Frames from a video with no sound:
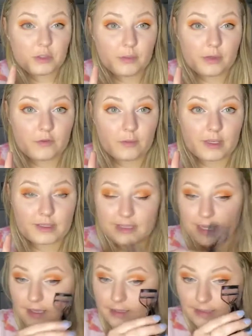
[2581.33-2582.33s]
weird for me to
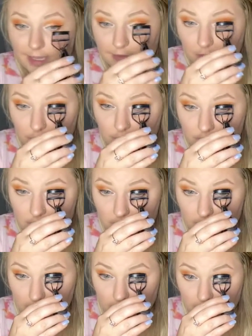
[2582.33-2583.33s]
say, because I don't
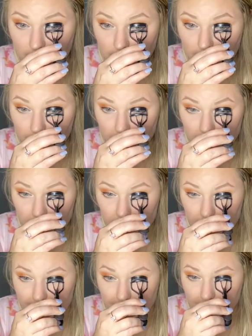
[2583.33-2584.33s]
typically like blush,
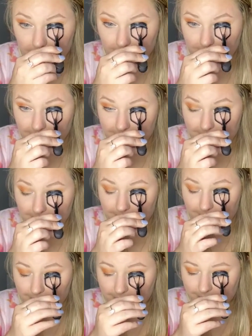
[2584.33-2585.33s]
but I really liked that
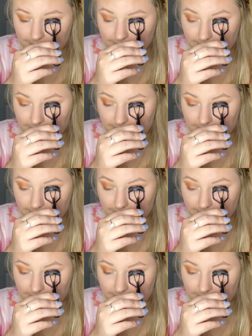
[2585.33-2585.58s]
color.